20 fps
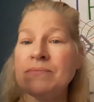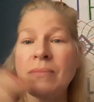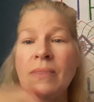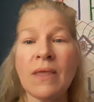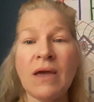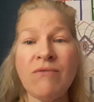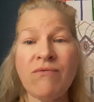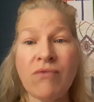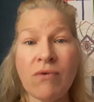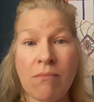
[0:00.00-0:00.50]

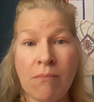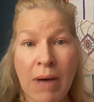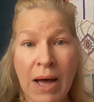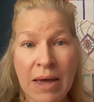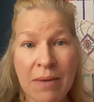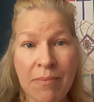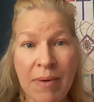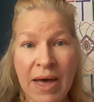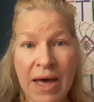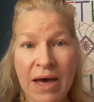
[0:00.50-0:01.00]
And for my
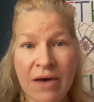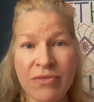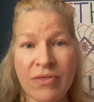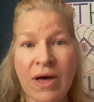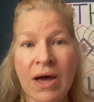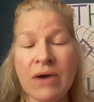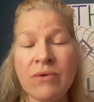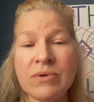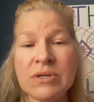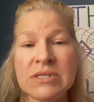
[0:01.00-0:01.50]
path,
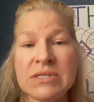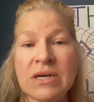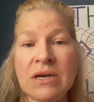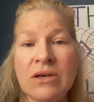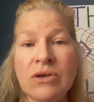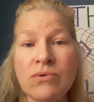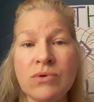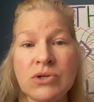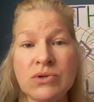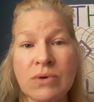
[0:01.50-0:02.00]
I would say
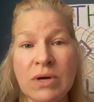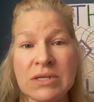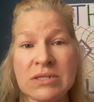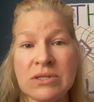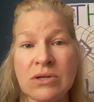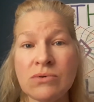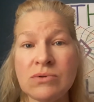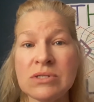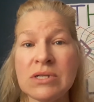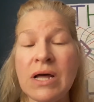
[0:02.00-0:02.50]
you address
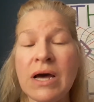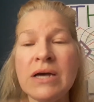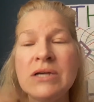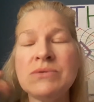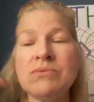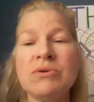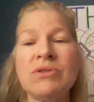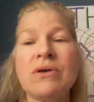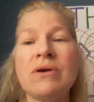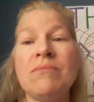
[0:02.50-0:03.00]
those lies
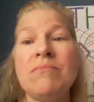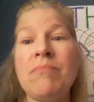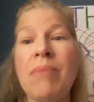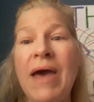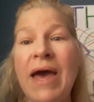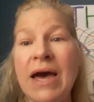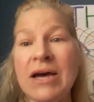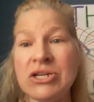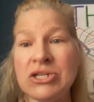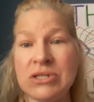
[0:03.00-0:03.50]
with
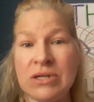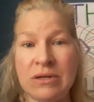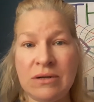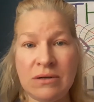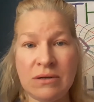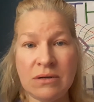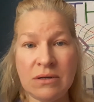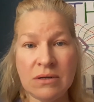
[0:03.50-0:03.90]
compassion.